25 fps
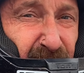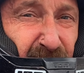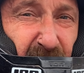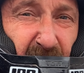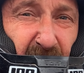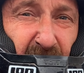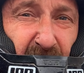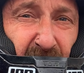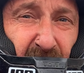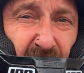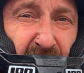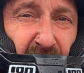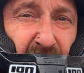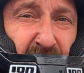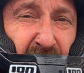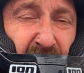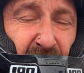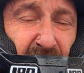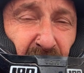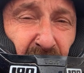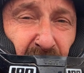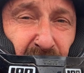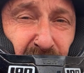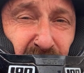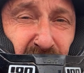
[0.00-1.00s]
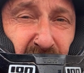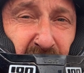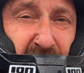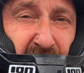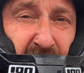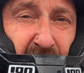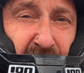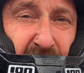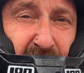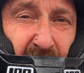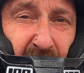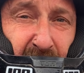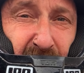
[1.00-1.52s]
Uh, obviously I
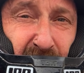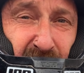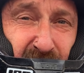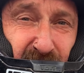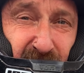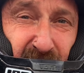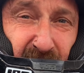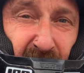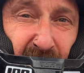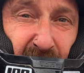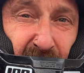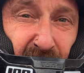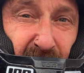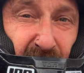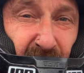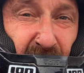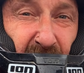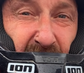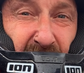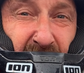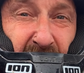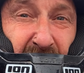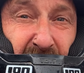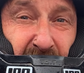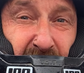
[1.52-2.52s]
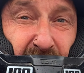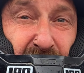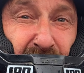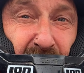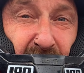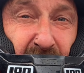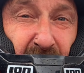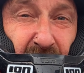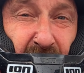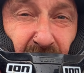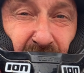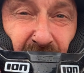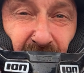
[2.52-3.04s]
don't know until I edit the
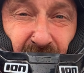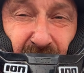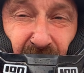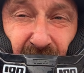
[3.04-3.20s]
video.